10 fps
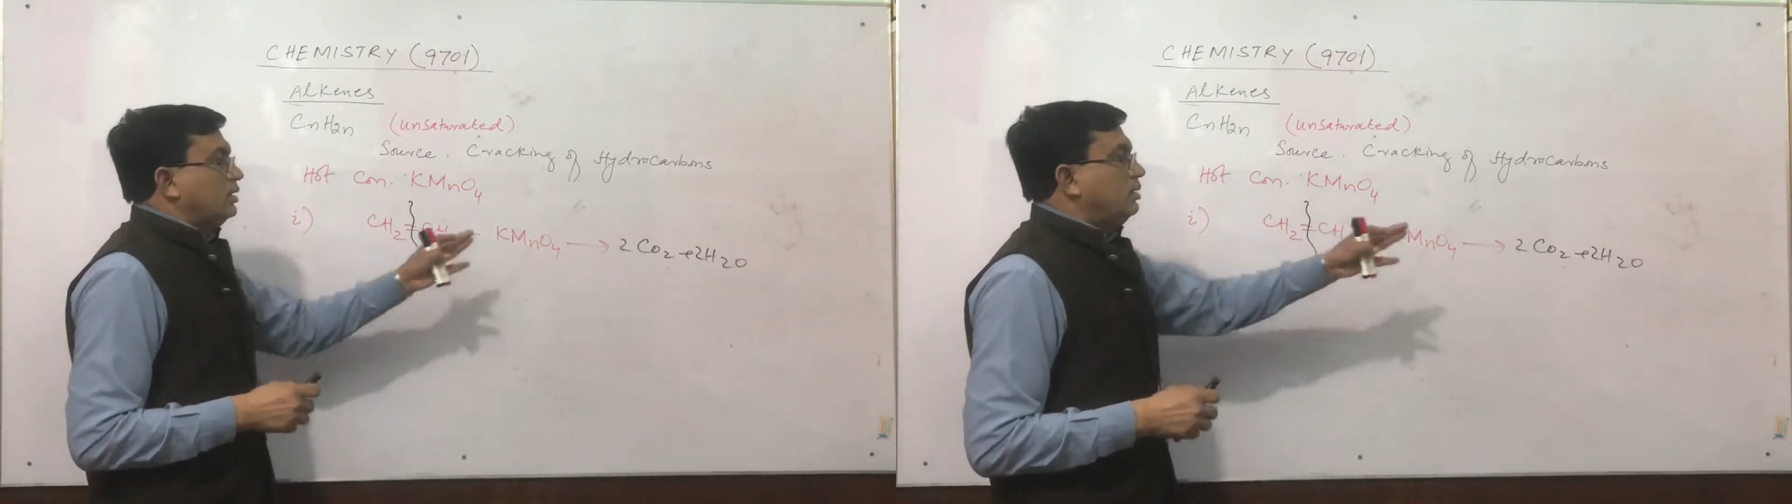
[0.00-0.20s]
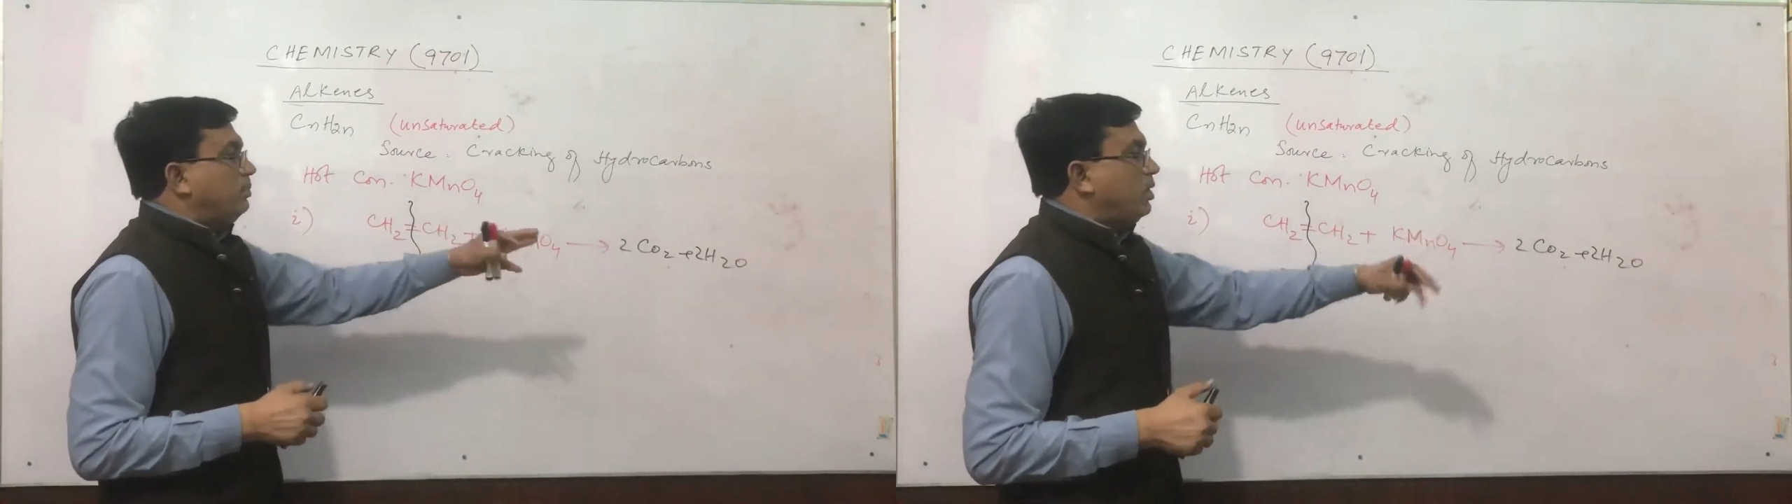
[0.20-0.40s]

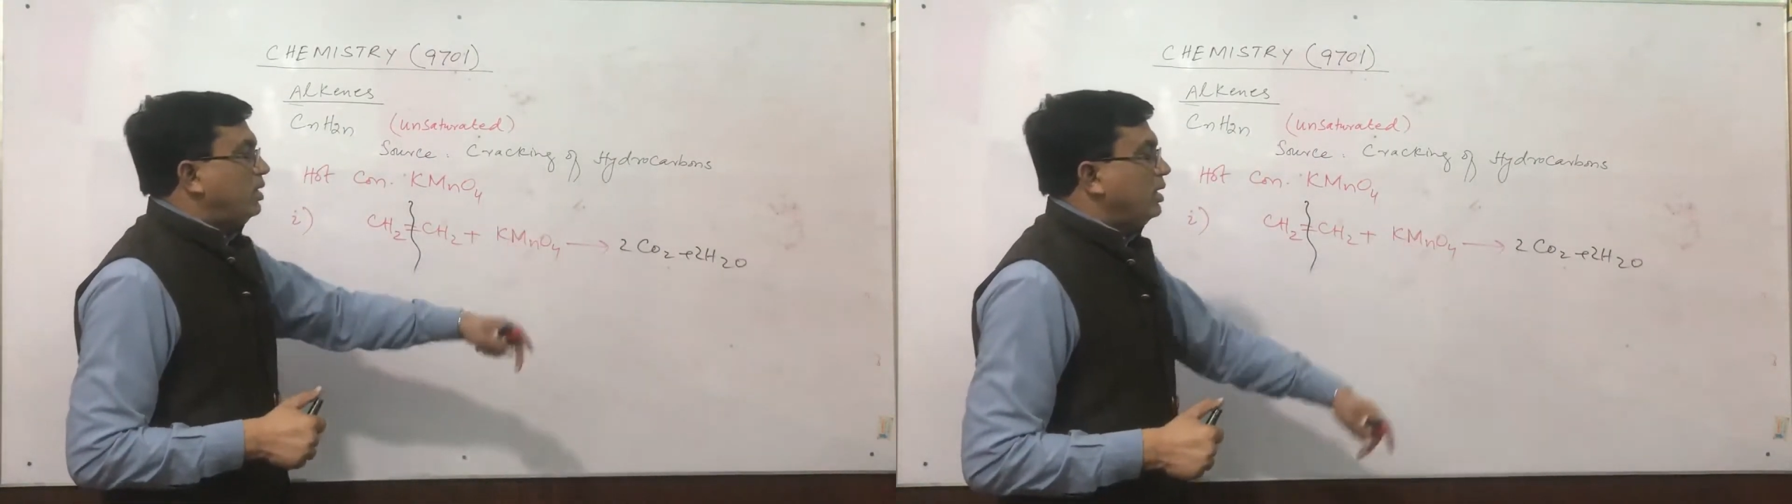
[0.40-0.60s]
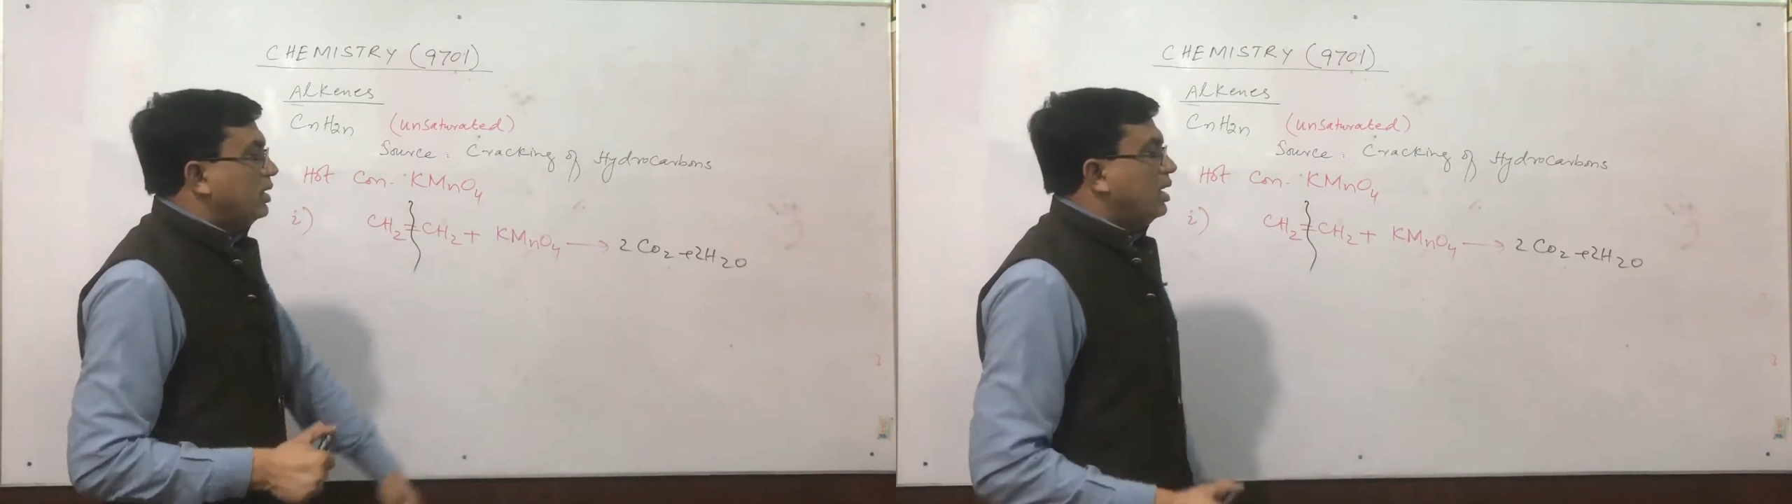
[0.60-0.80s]
the
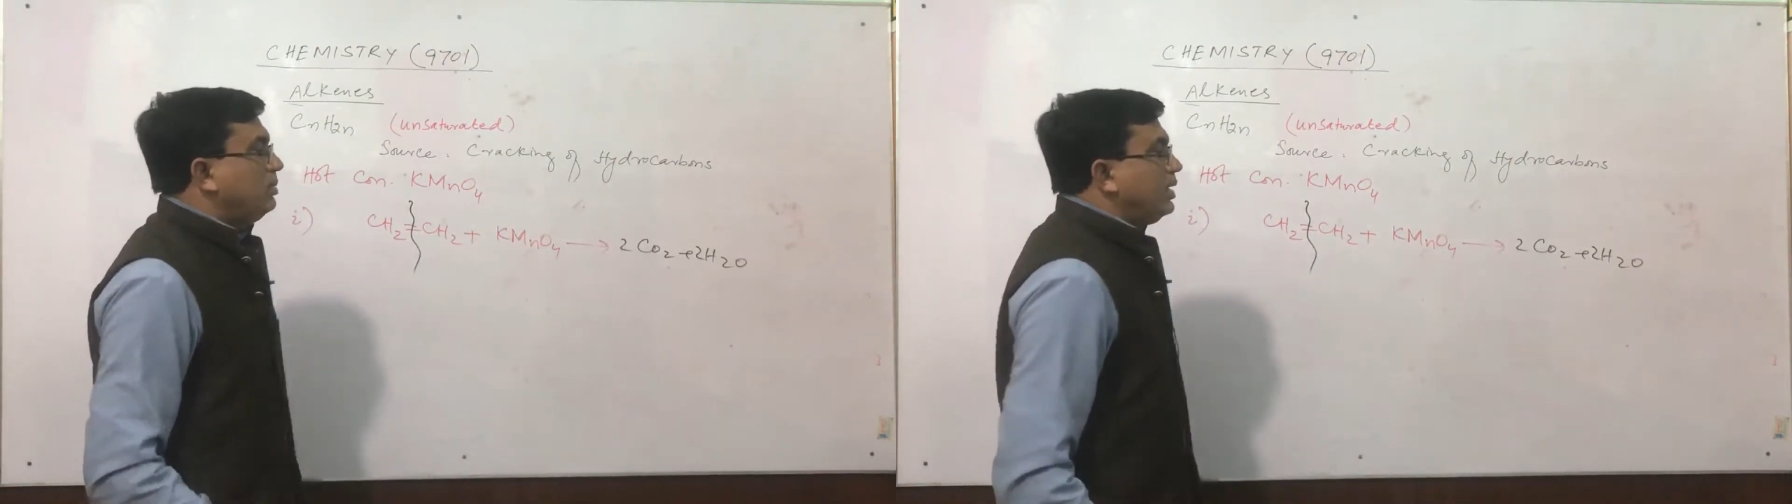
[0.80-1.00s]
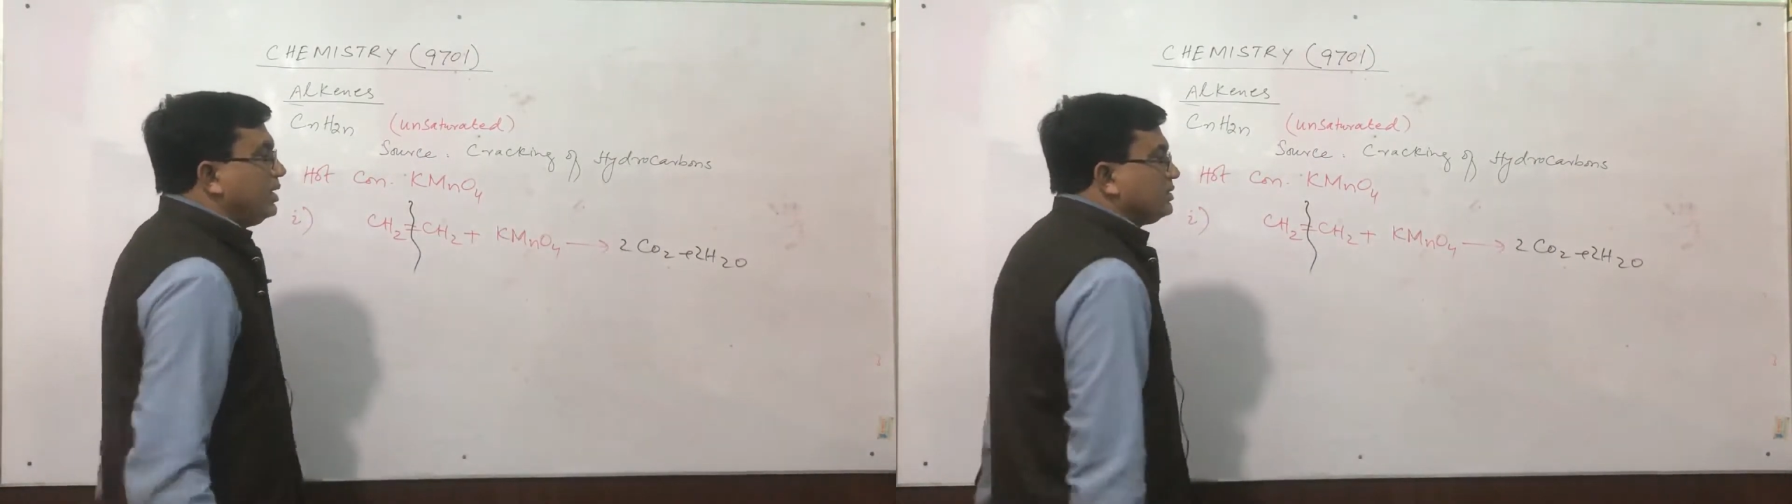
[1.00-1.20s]
product
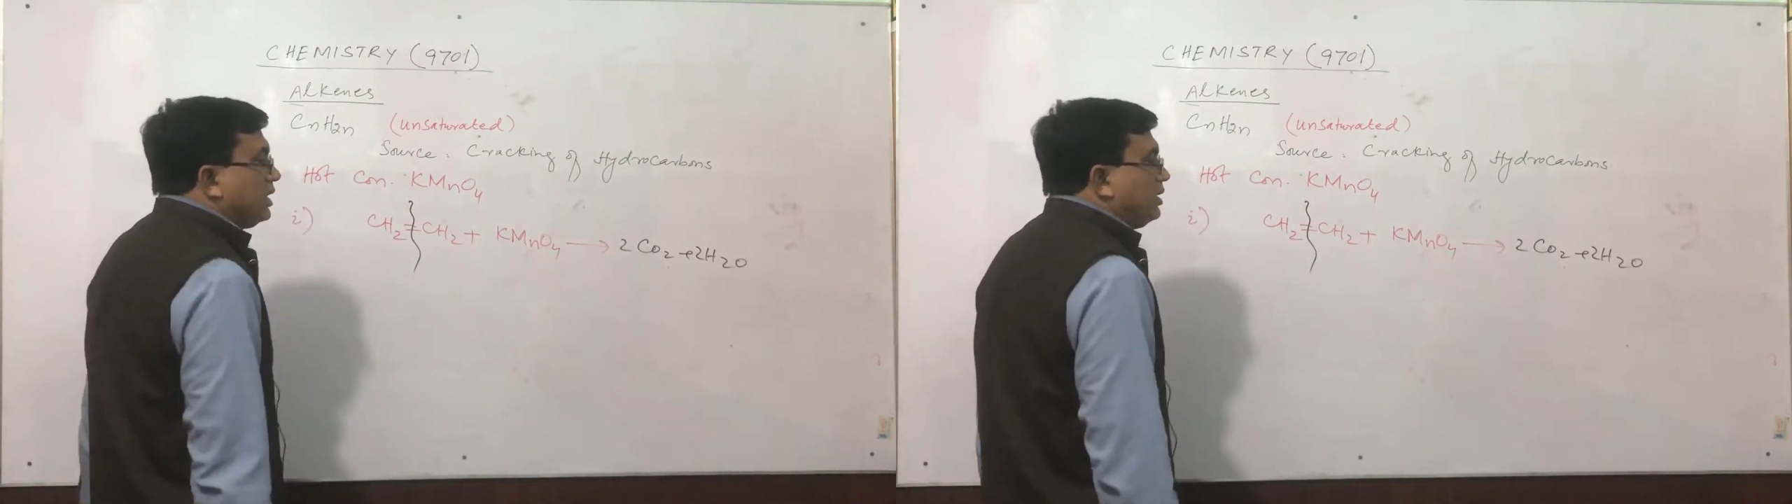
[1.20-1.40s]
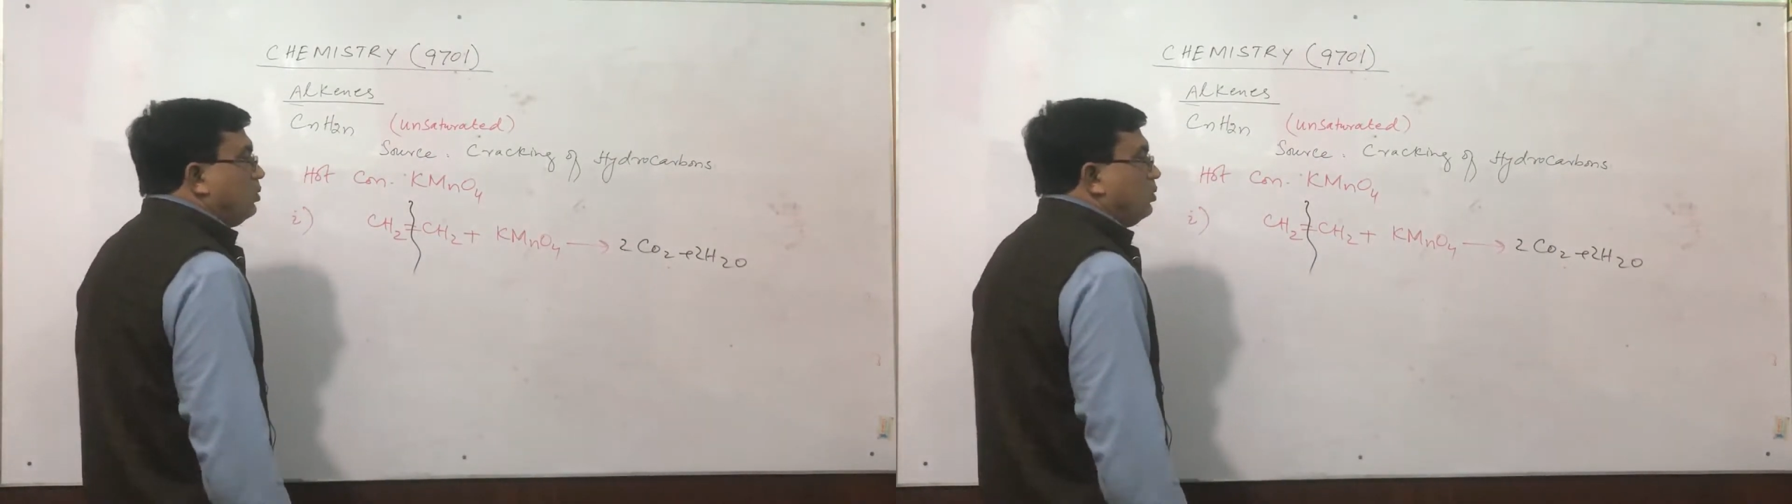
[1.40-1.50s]
carbon dioxide